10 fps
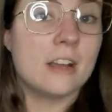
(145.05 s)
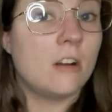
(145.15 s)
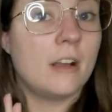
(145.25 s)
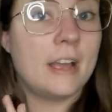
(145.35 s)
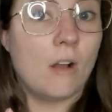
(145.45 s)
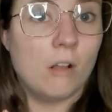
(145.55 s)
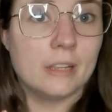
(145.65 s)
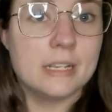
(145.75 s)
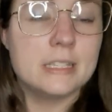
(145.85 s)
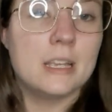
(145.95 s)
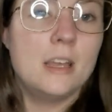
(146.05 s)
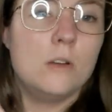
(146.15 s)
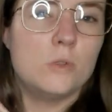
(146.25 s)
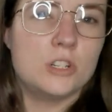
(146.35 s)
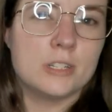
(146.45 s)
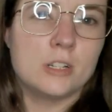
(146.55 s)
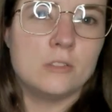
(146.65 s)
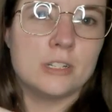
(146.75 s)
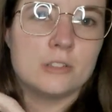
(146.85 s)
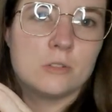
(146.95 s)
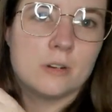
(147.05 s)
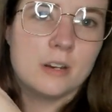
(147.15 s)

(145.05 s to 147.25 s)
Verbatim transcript: got at Ollie's, which is a closeout store.